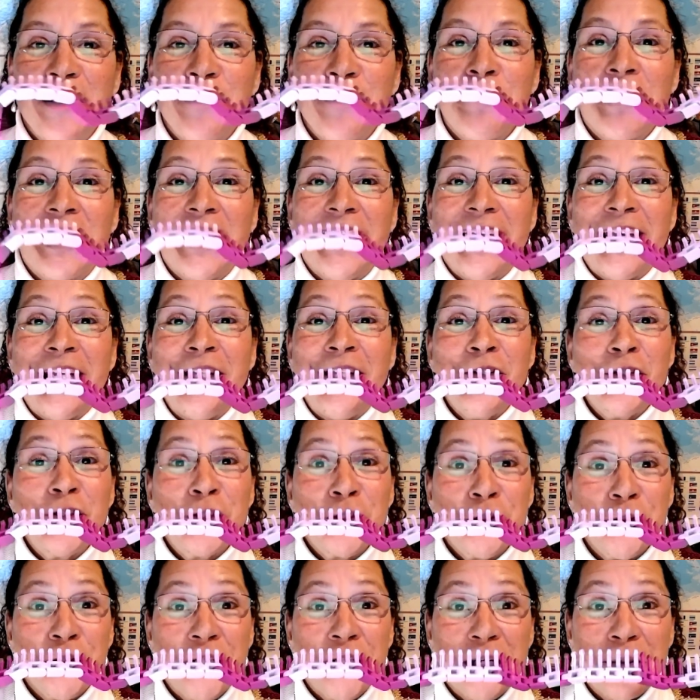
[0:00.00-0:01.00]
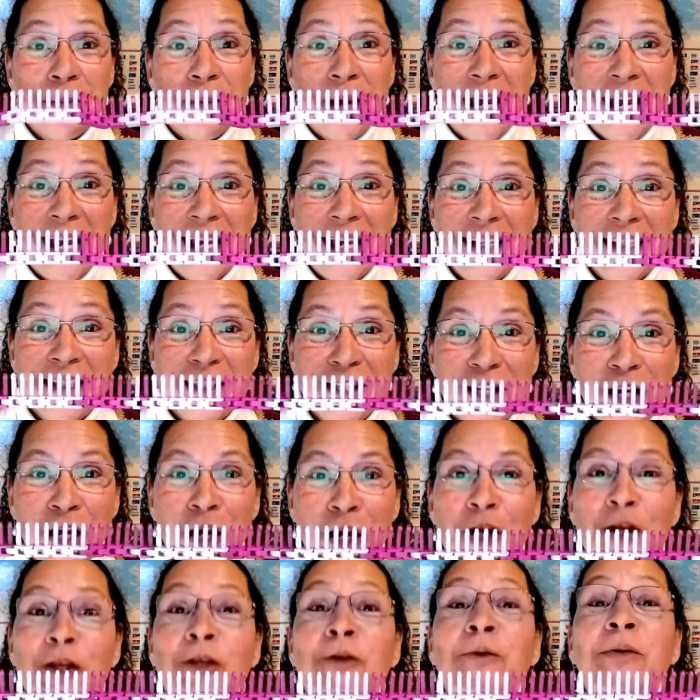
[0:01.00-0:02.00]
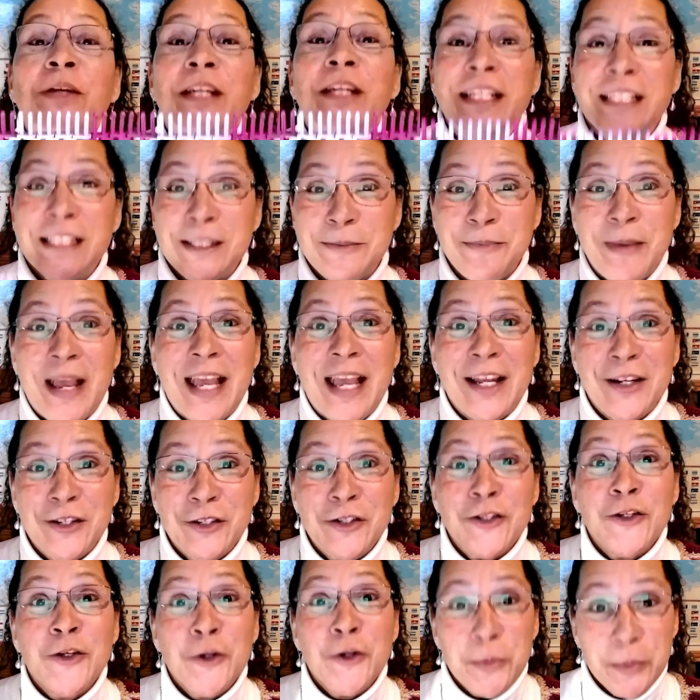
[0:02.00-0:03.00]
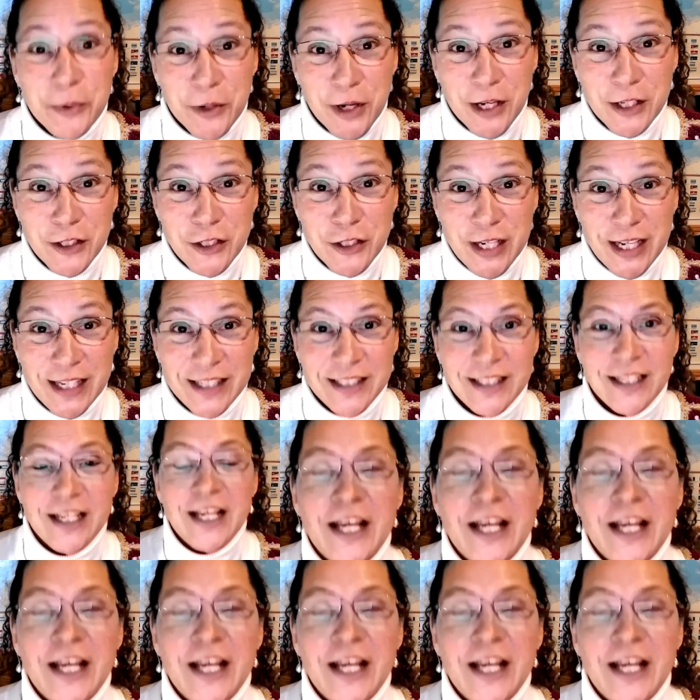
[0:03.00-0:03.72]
By inserting pegs, you can expand your project.